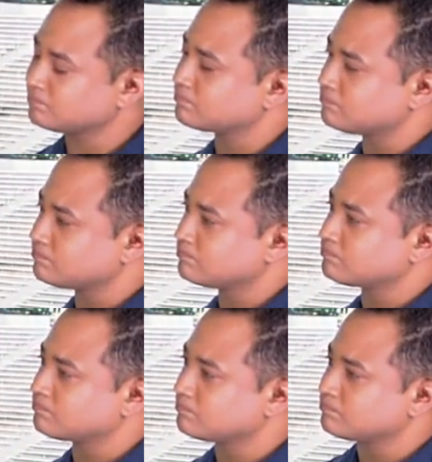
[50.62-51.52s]

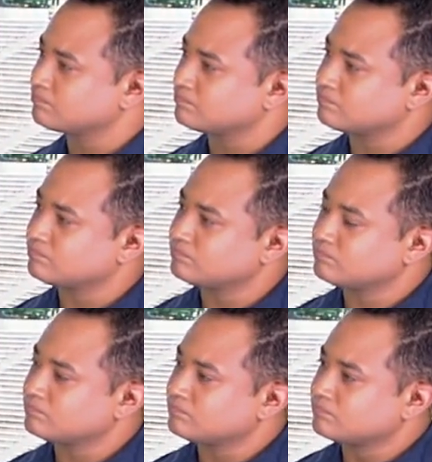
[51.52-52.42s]

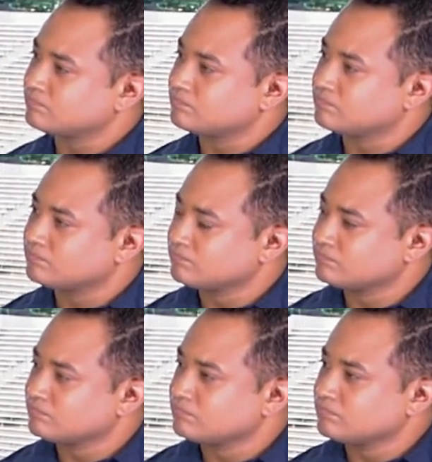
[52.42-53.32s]

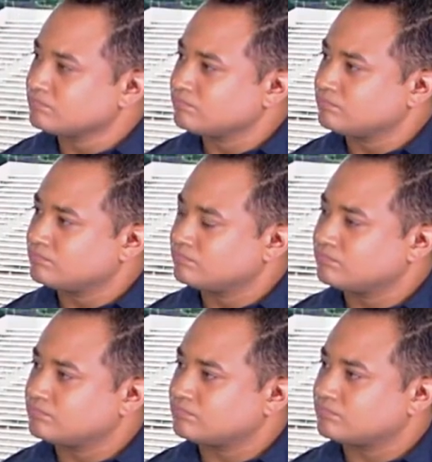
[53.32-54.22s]

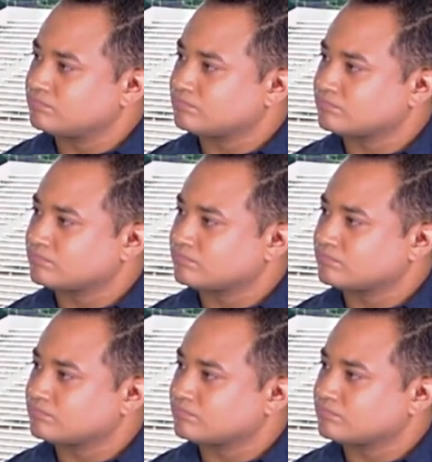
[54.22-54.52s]
No words are spoken by the person on screen.